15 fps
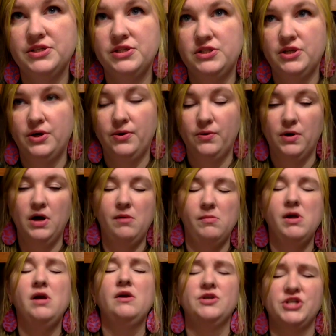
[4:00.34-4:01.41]
So
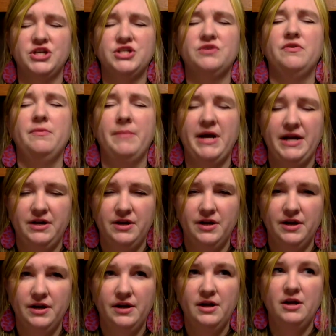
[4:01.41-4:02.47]
just a
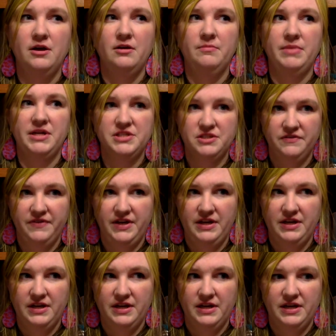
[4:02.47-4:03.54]
reminder,
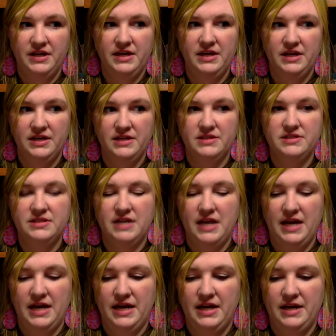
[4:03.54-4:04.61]
Pennsylvania is
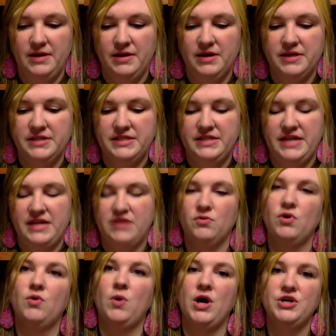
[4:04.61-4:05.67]
a state that
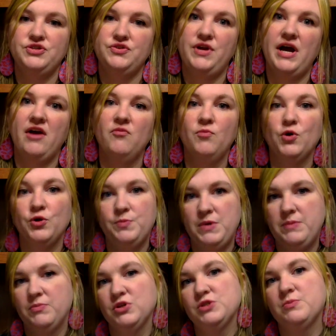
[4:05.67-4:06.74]
requires you to have both
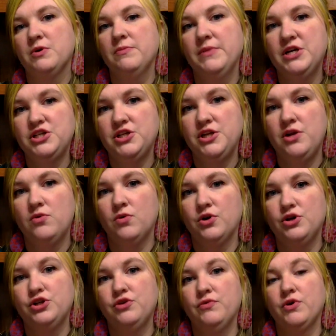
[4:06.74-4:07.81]
people's permission in order
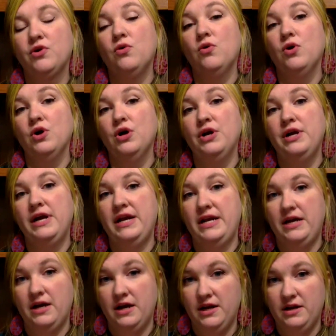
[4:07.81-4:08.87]
to record any
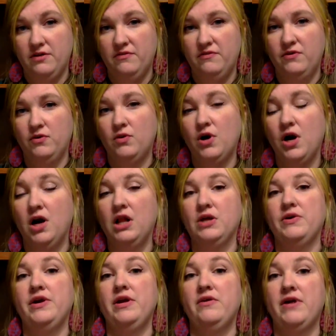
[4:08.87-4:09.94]
kind of phone call or
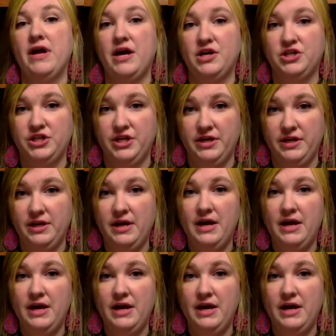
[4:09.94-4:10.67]
interaction,